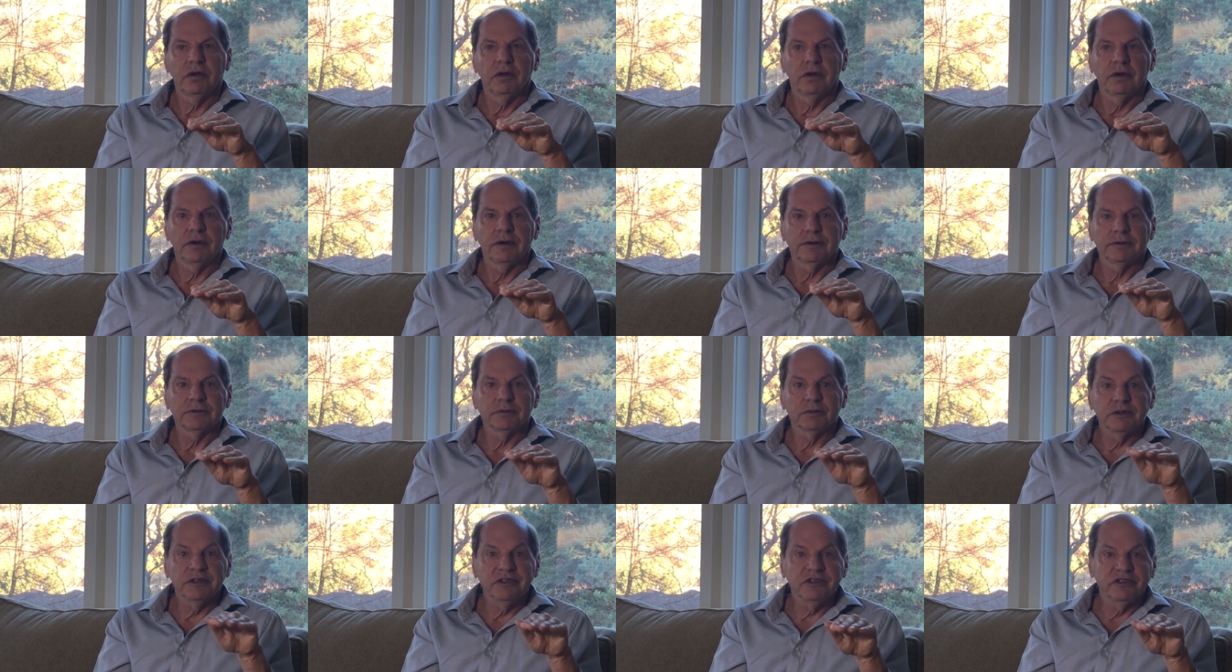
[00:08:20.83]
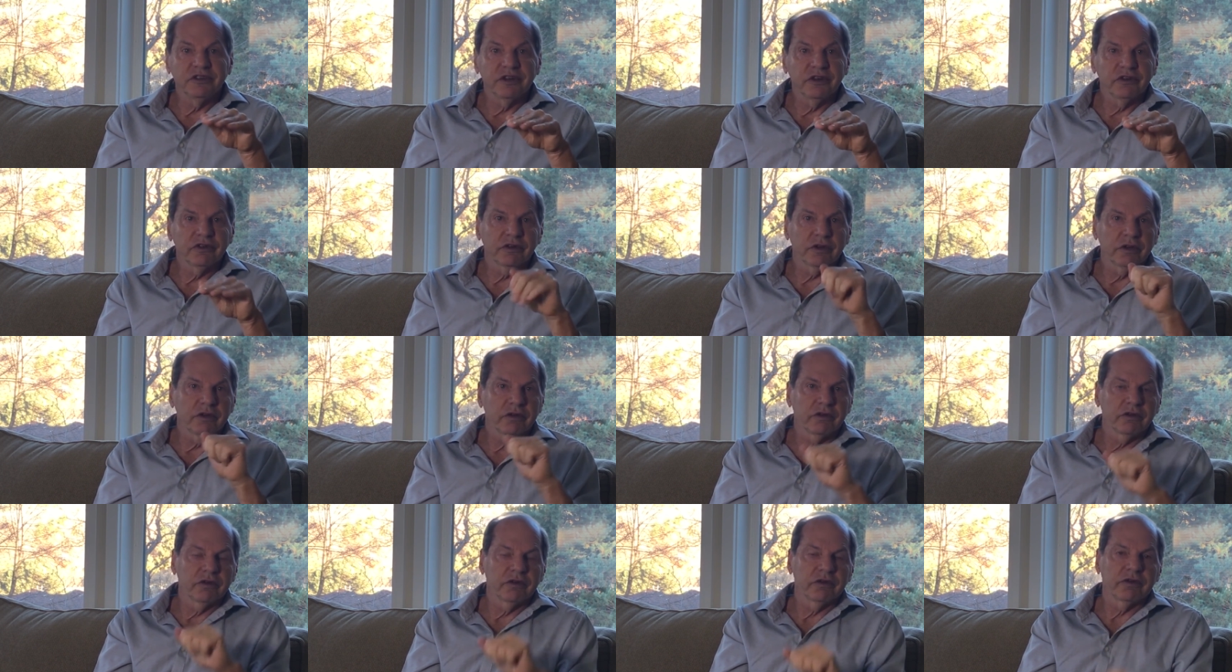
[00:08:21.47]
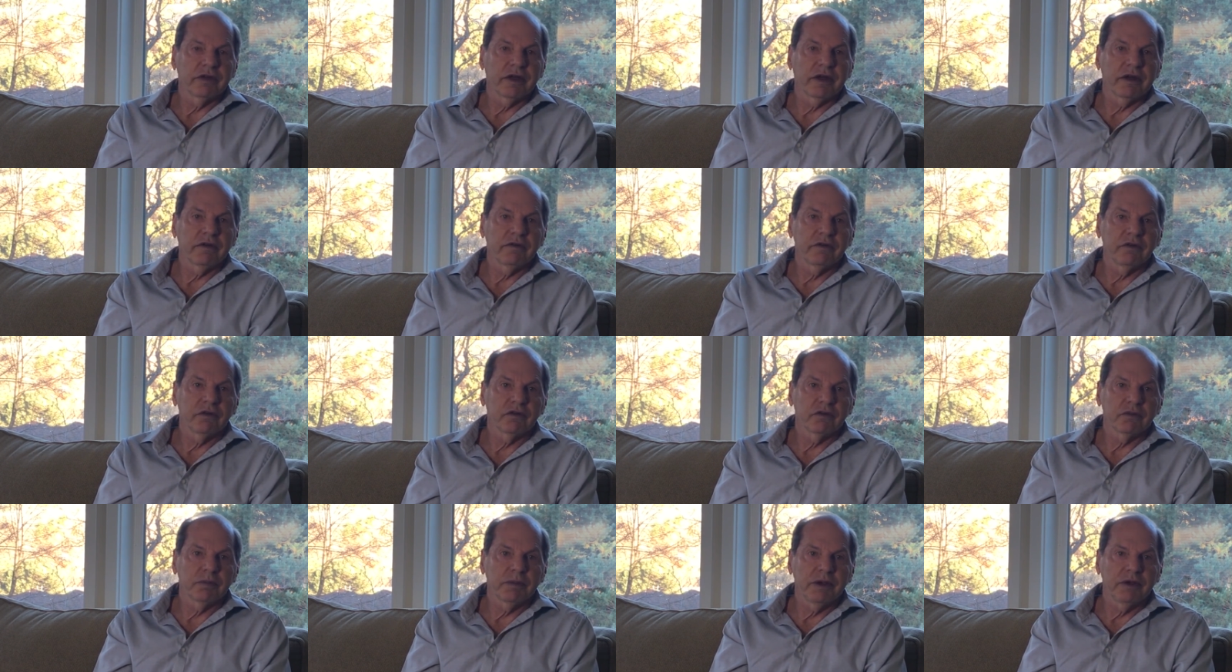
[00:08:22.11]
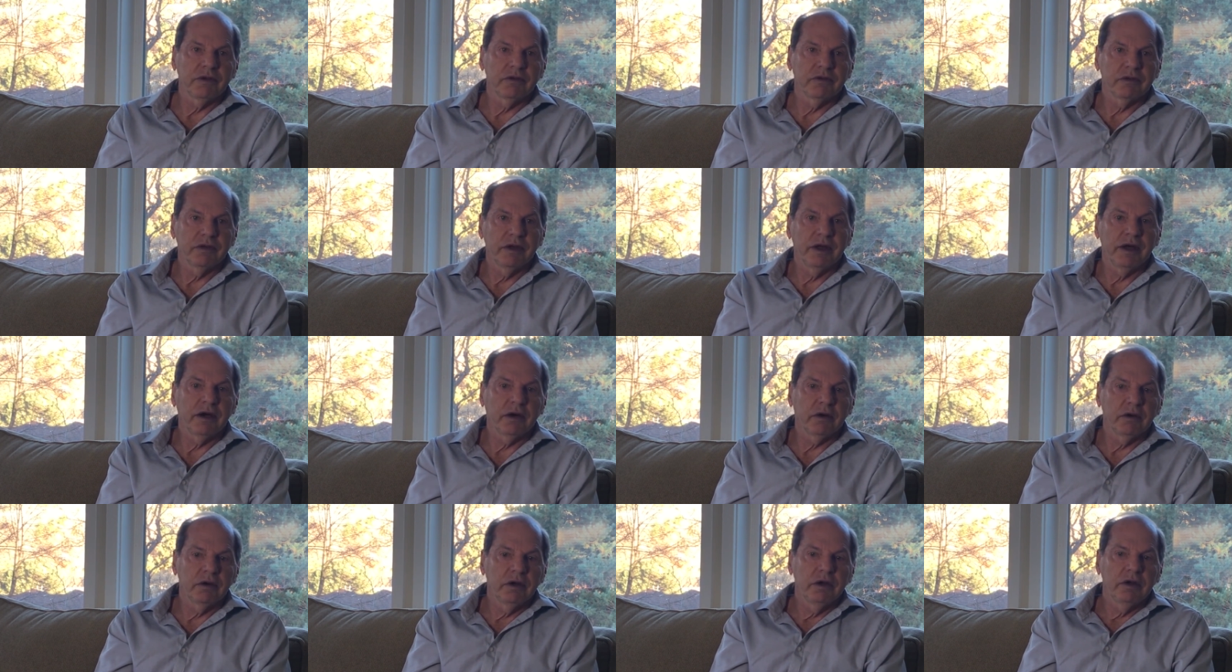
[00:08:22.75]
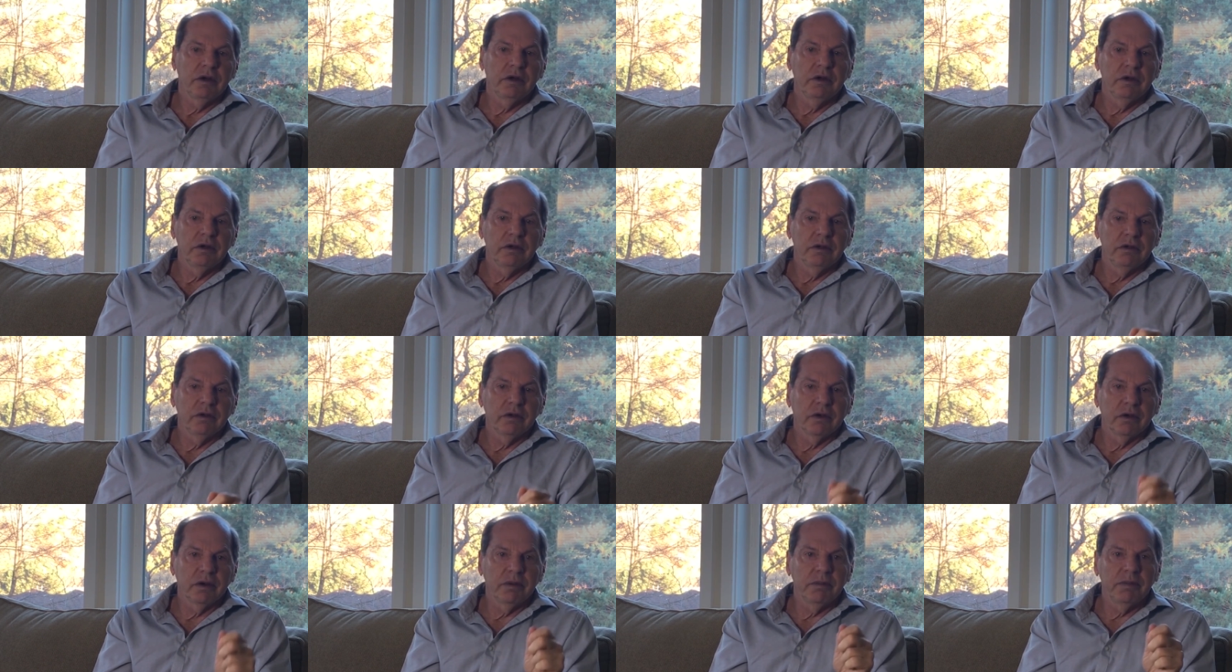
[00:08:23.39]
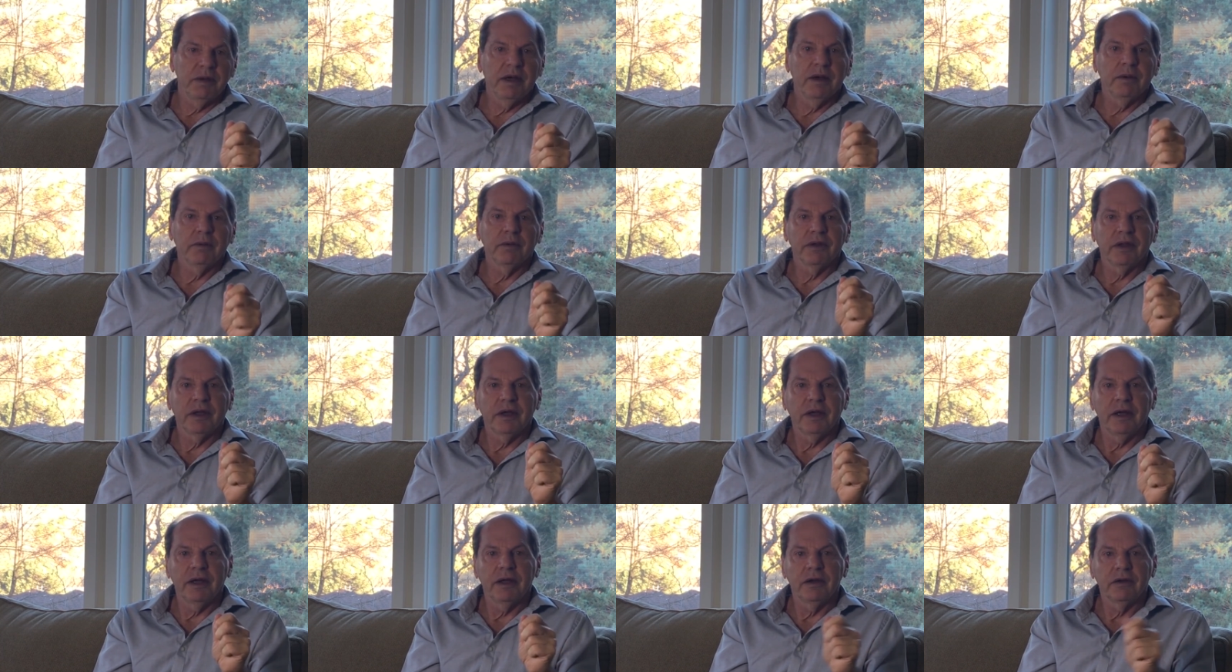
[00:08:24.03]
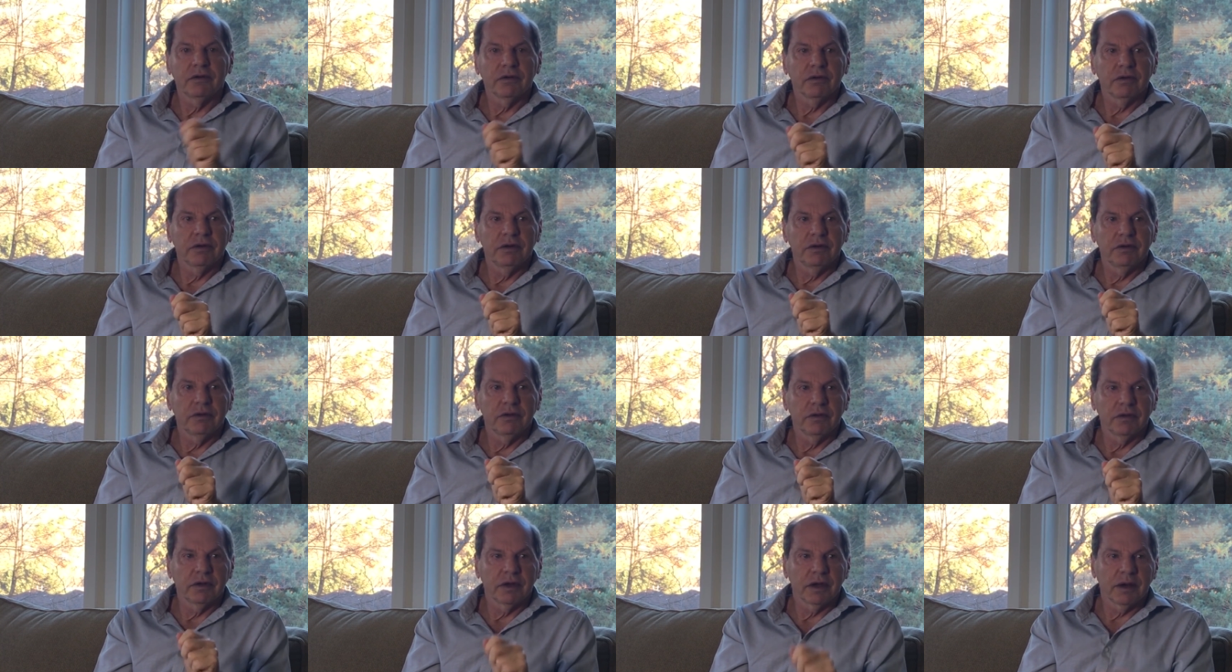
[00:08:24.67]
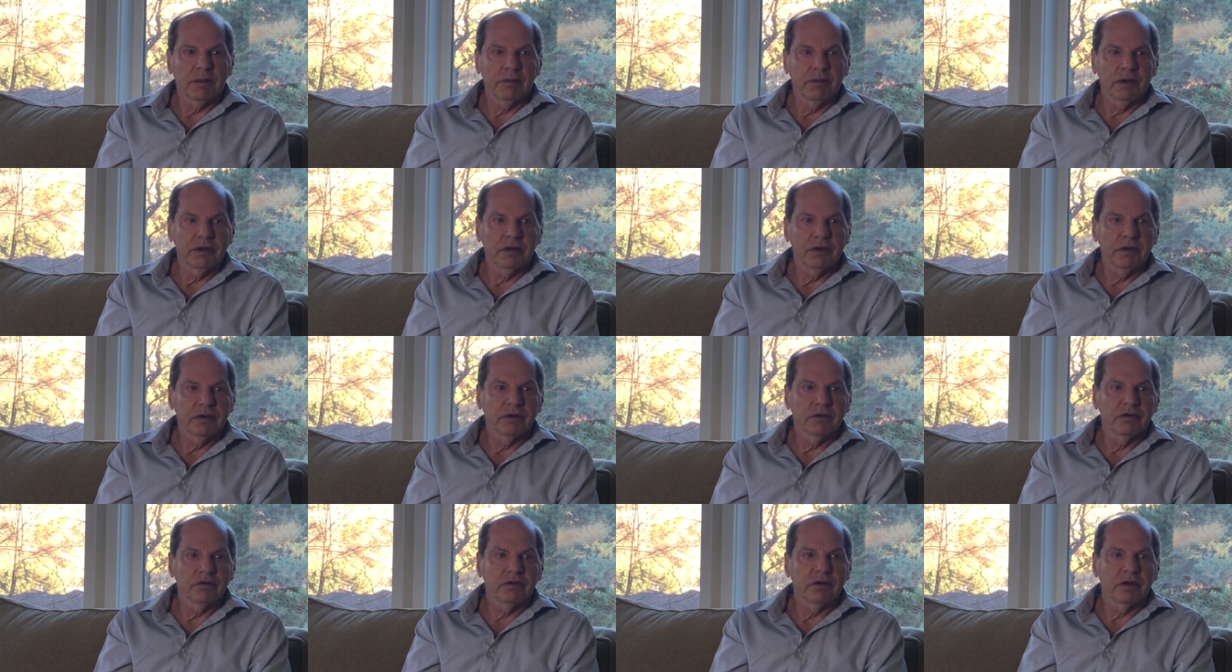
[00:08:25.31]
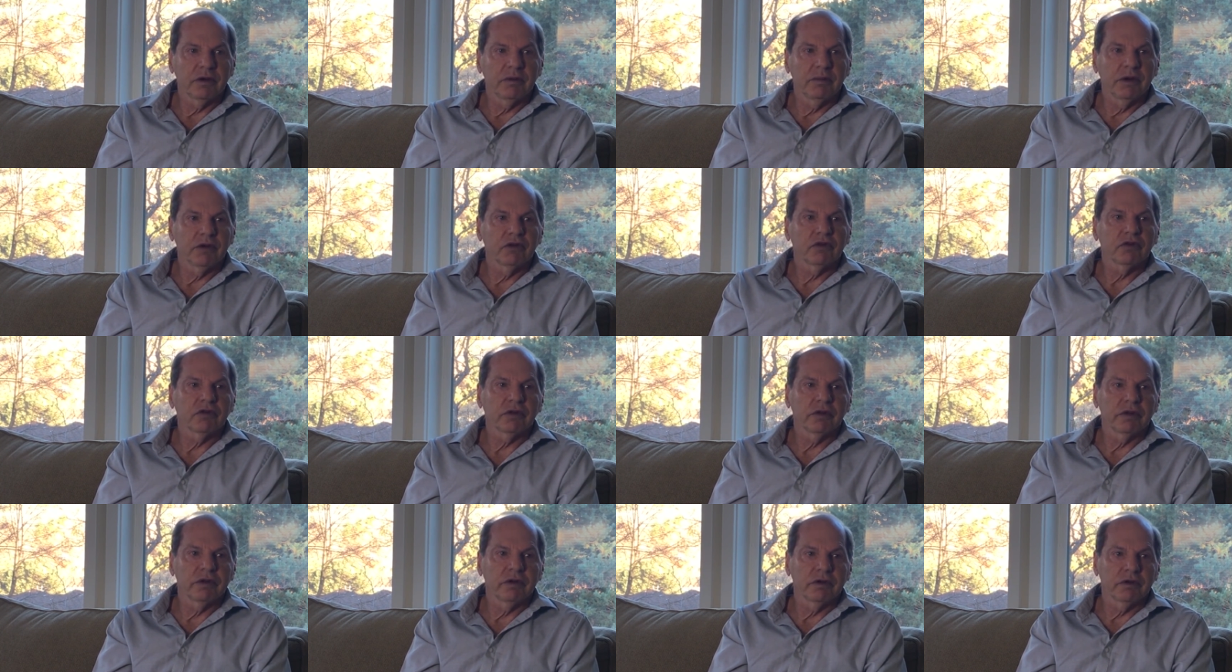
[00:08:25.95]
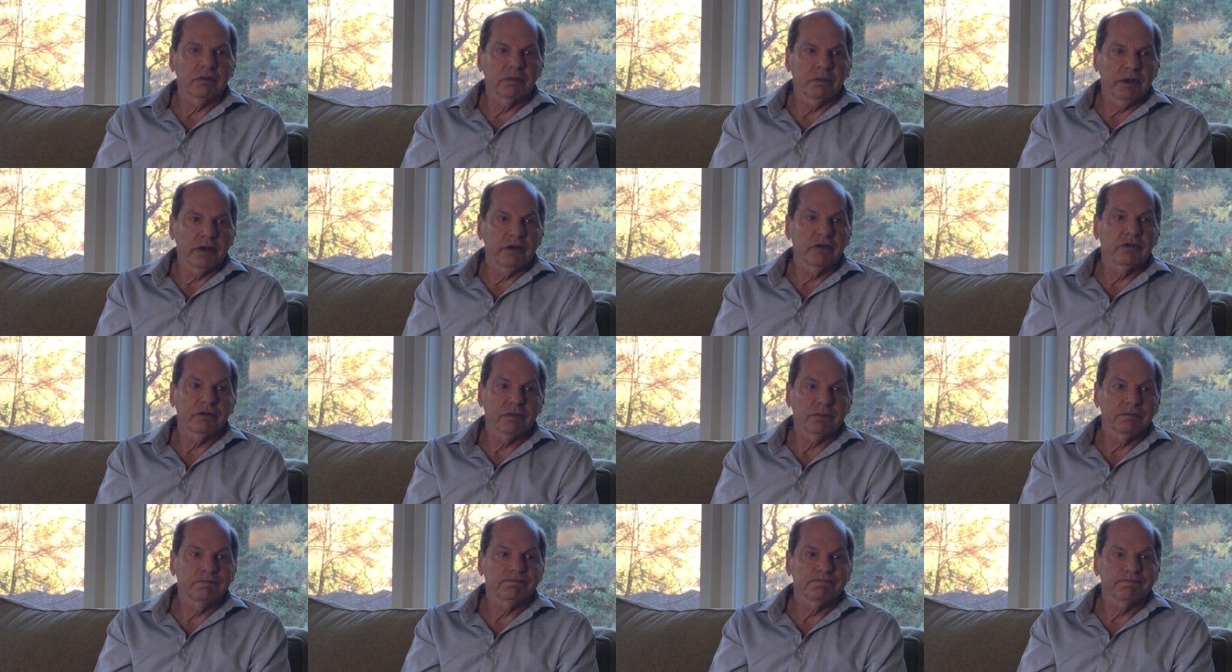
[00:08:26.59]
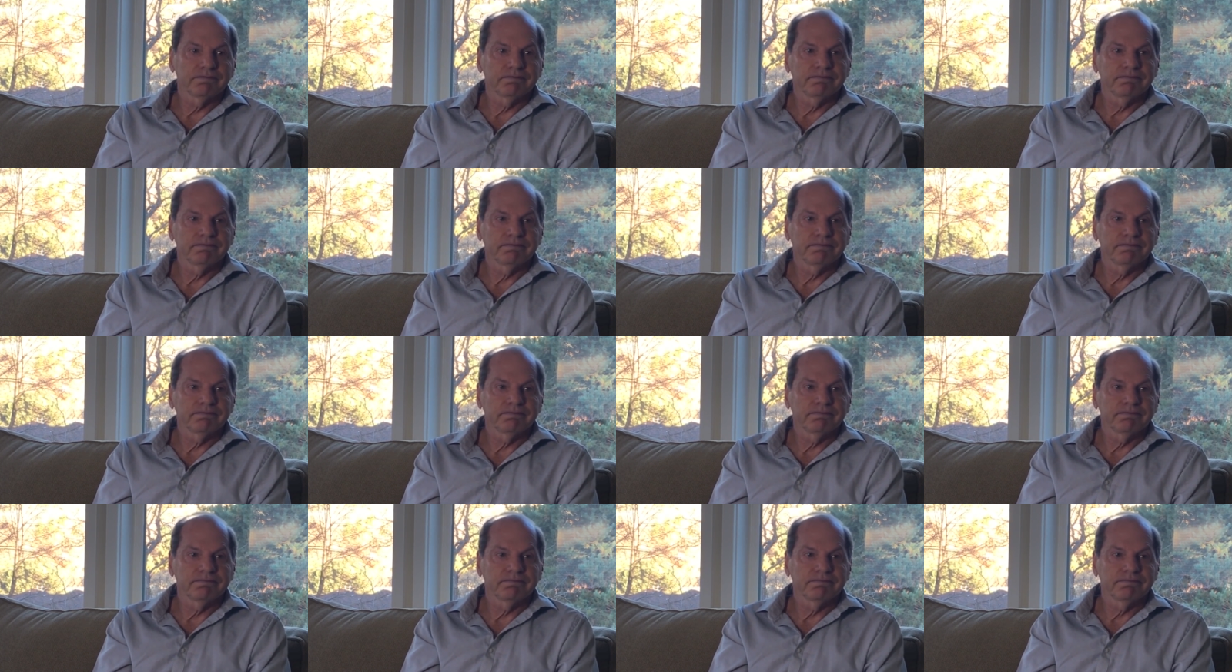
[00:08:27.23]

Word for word: uh, resistances out of your space now, you're going to be able to enter into the coming years in a much cleaner place. Mm -hmm.